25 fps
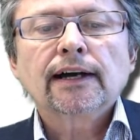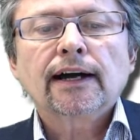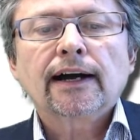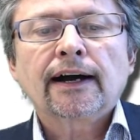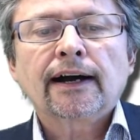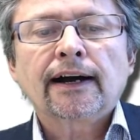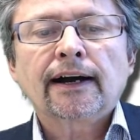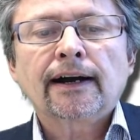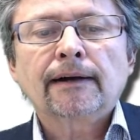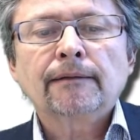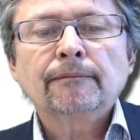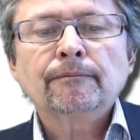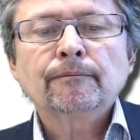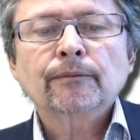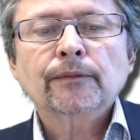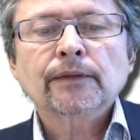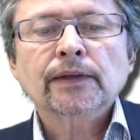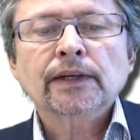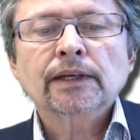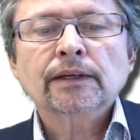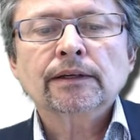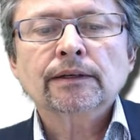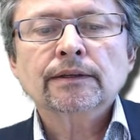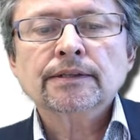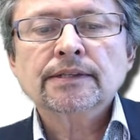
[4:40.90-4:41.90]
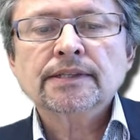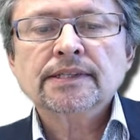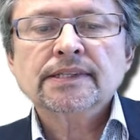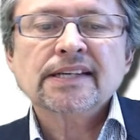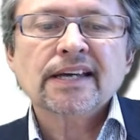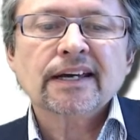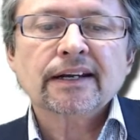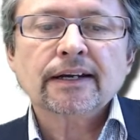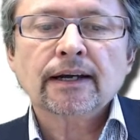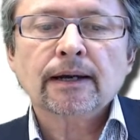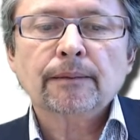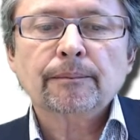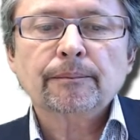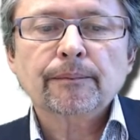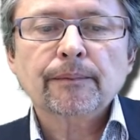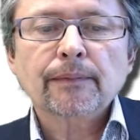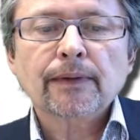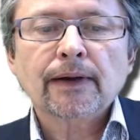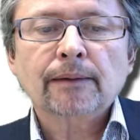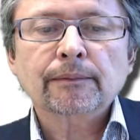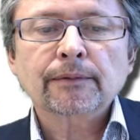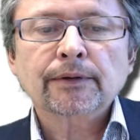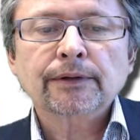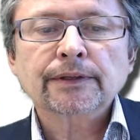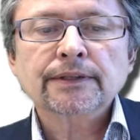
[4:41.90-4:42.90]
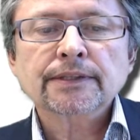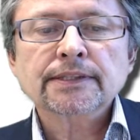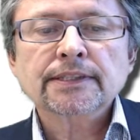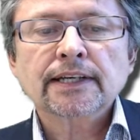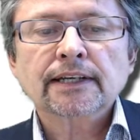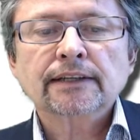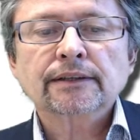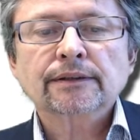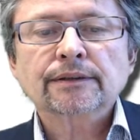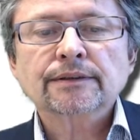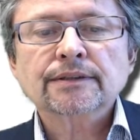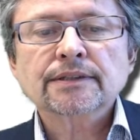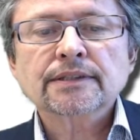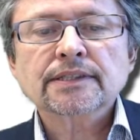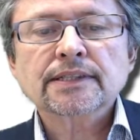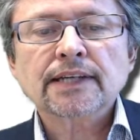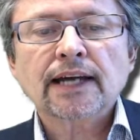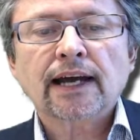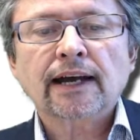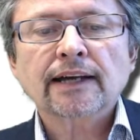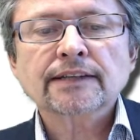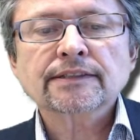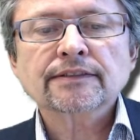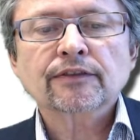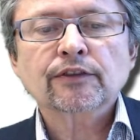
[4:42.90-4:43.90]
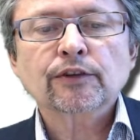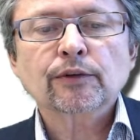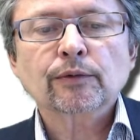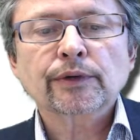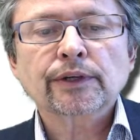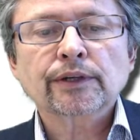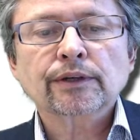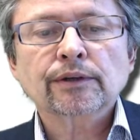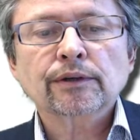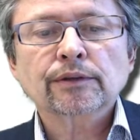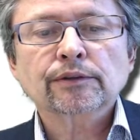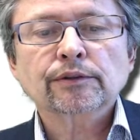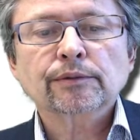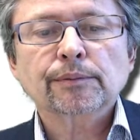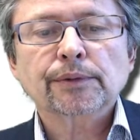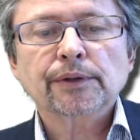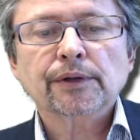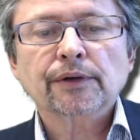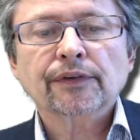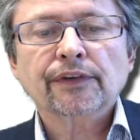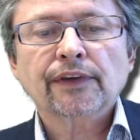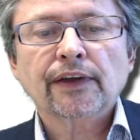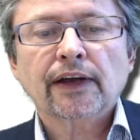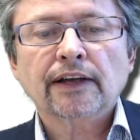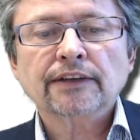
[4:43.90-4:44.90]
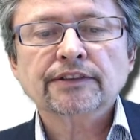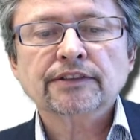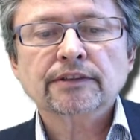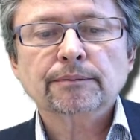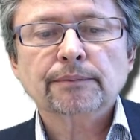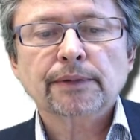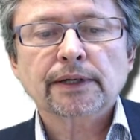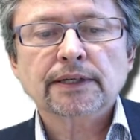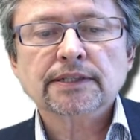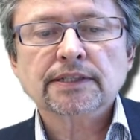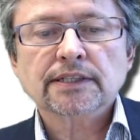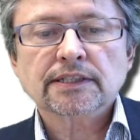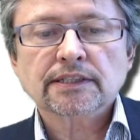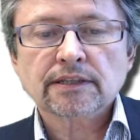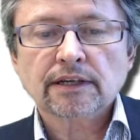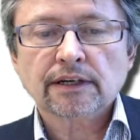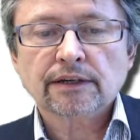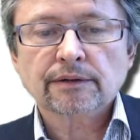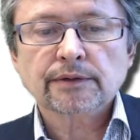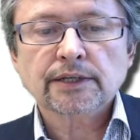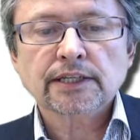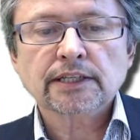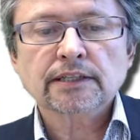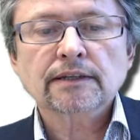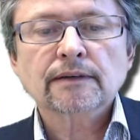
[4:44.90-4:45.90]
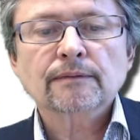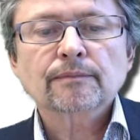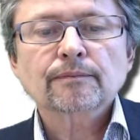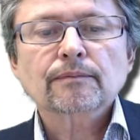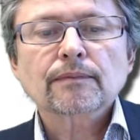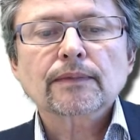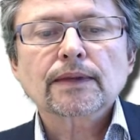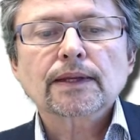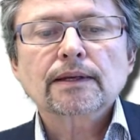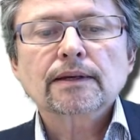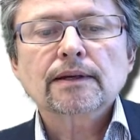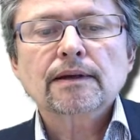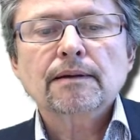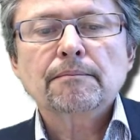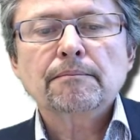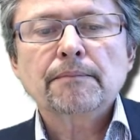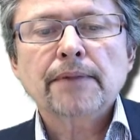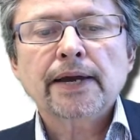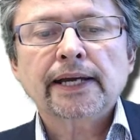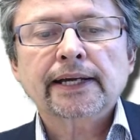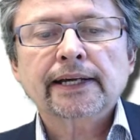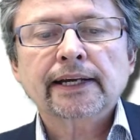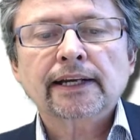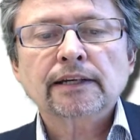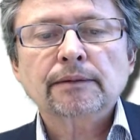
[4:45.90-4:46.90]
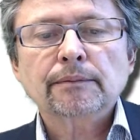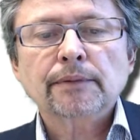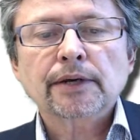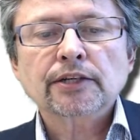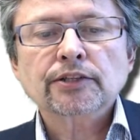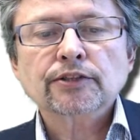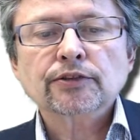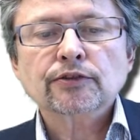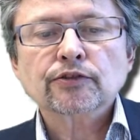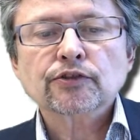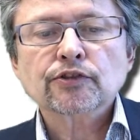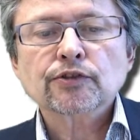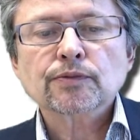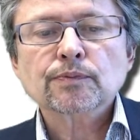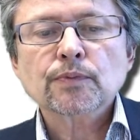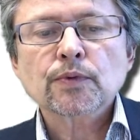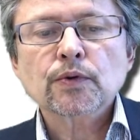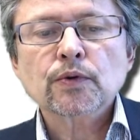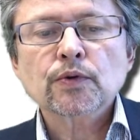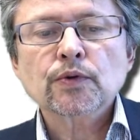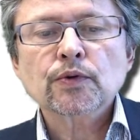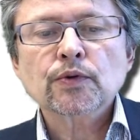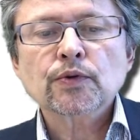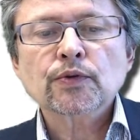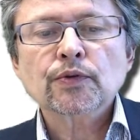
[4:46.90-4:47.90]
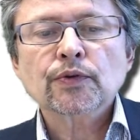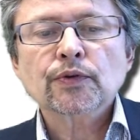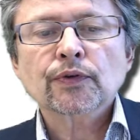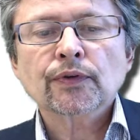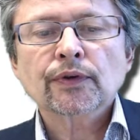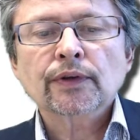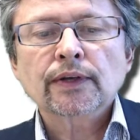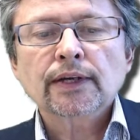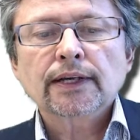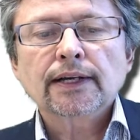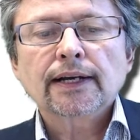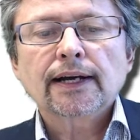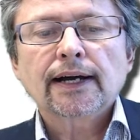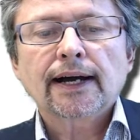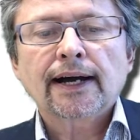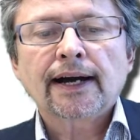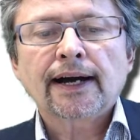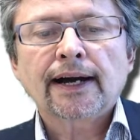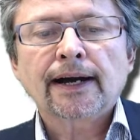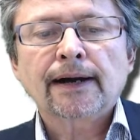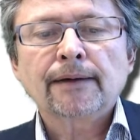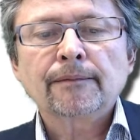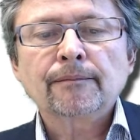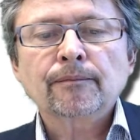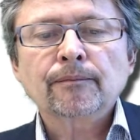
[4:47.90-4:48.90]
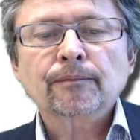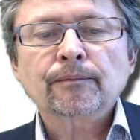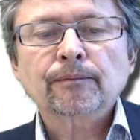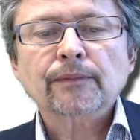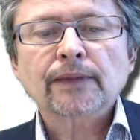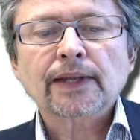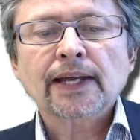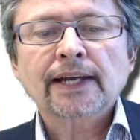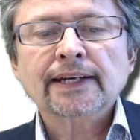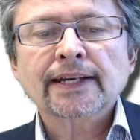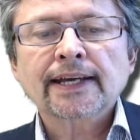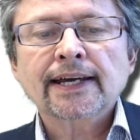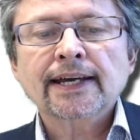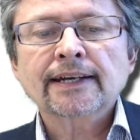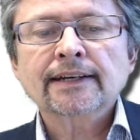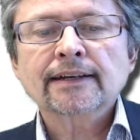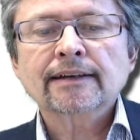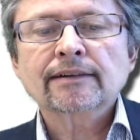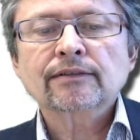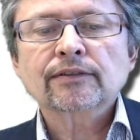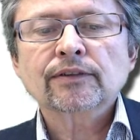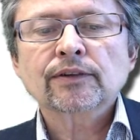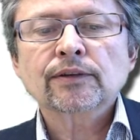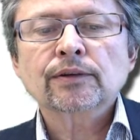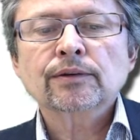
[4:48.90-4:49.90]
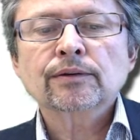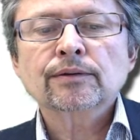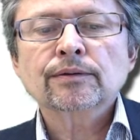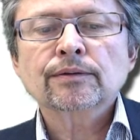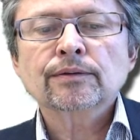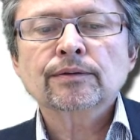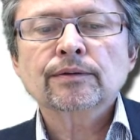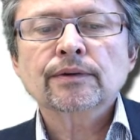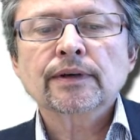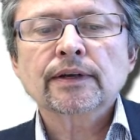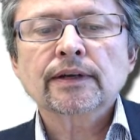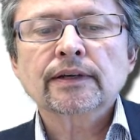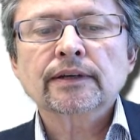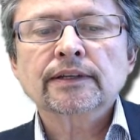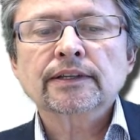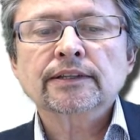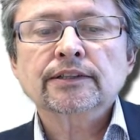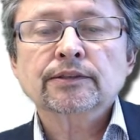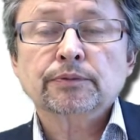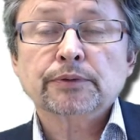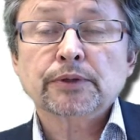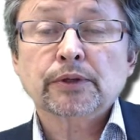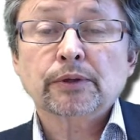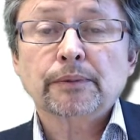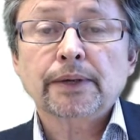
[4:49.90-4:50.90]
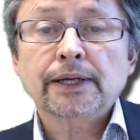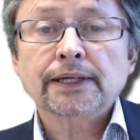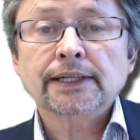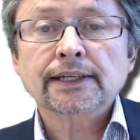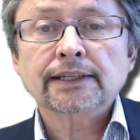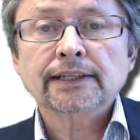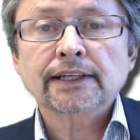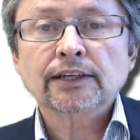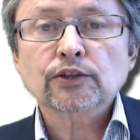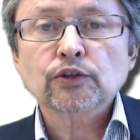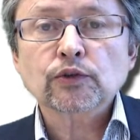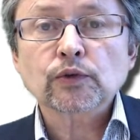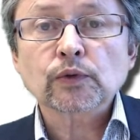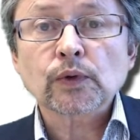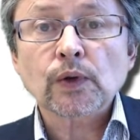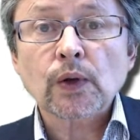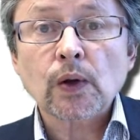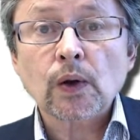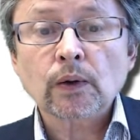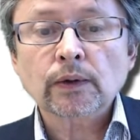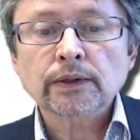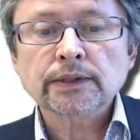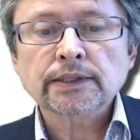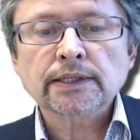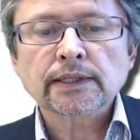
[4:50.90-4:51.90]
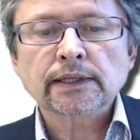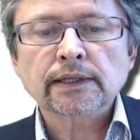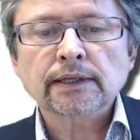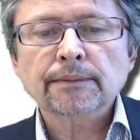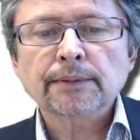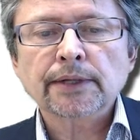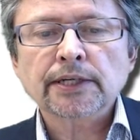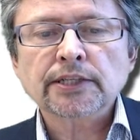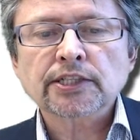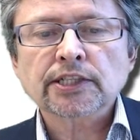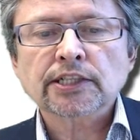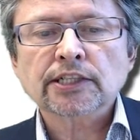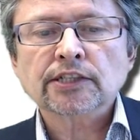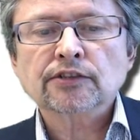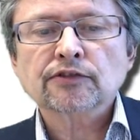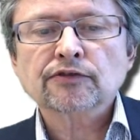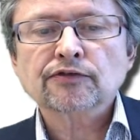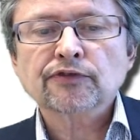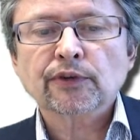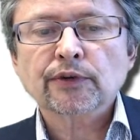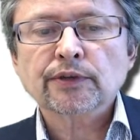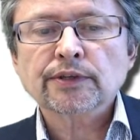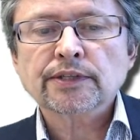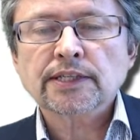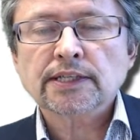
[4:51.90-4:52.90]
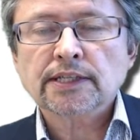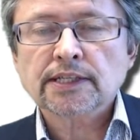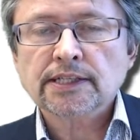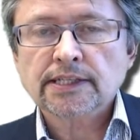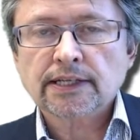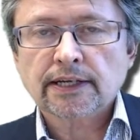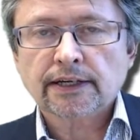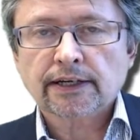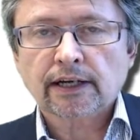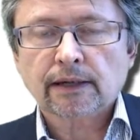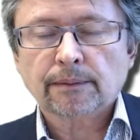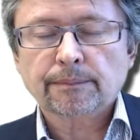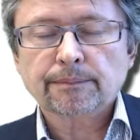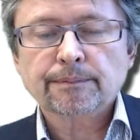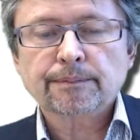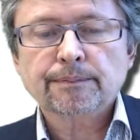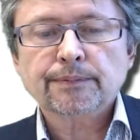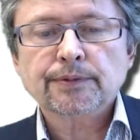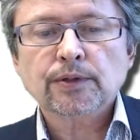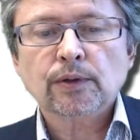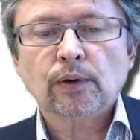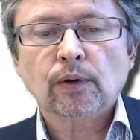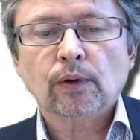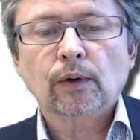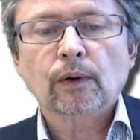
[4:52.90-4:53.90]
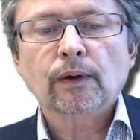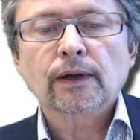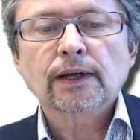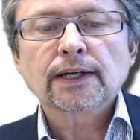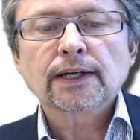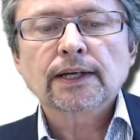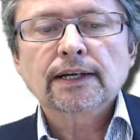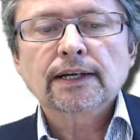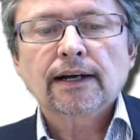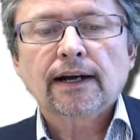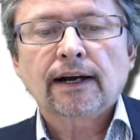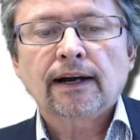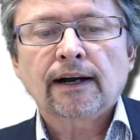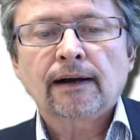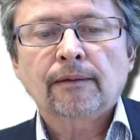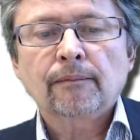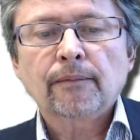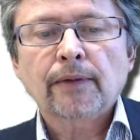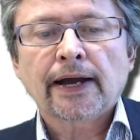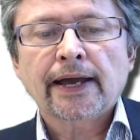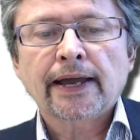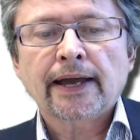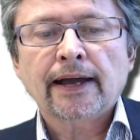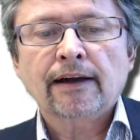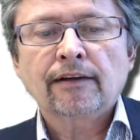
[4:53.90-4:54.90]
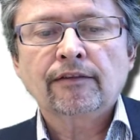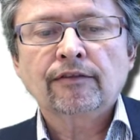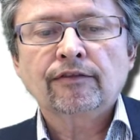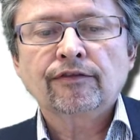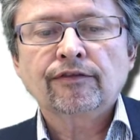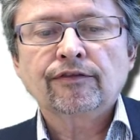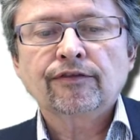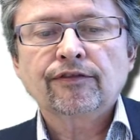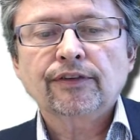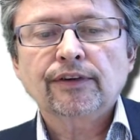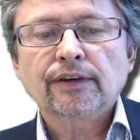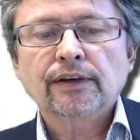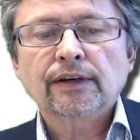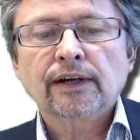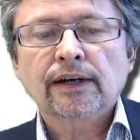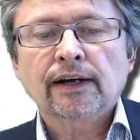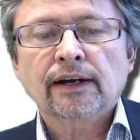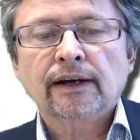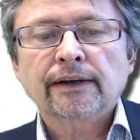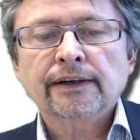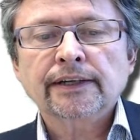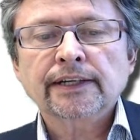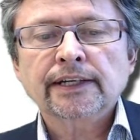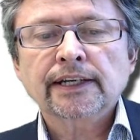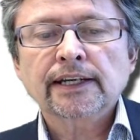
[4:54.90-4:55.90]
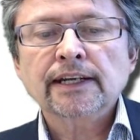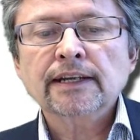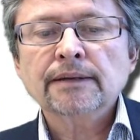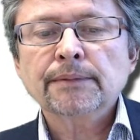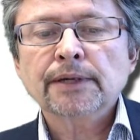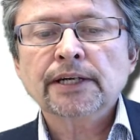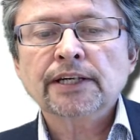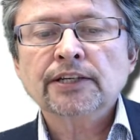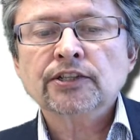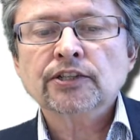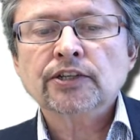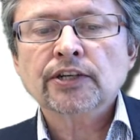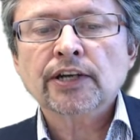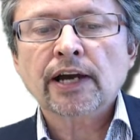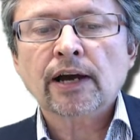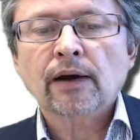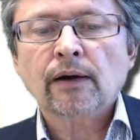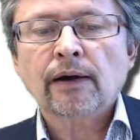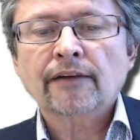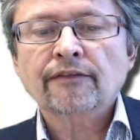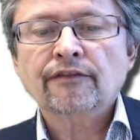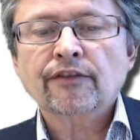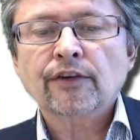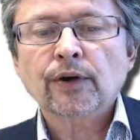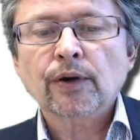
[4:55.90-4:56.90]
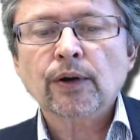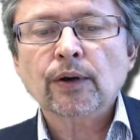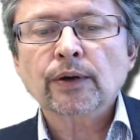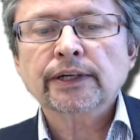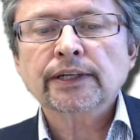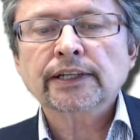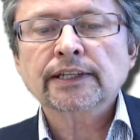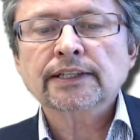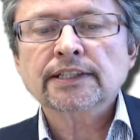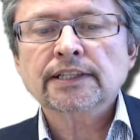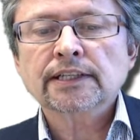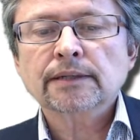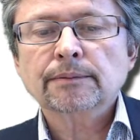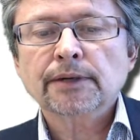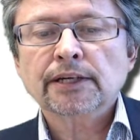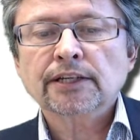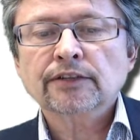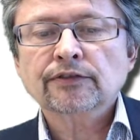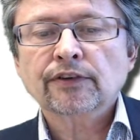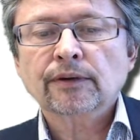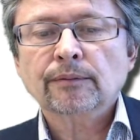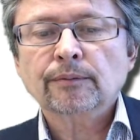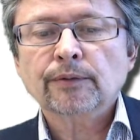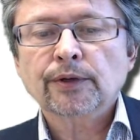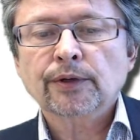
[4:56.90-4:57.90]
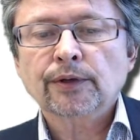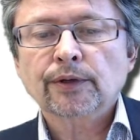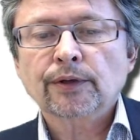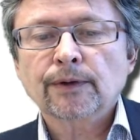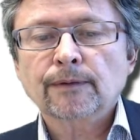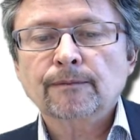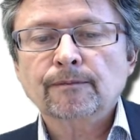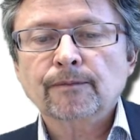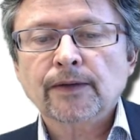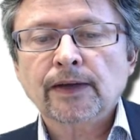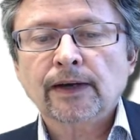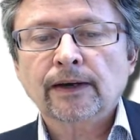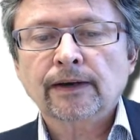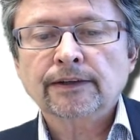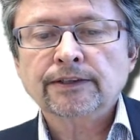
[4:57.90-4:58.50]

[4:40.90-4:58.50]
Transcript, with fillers: Um, in the setup, I'm going to set the size of the window to be 1000 by 600, make animation smooth, um, and then you it's recommended that you load the images first in setup. So um, I have uh, image now, I've loaded the image from the uh,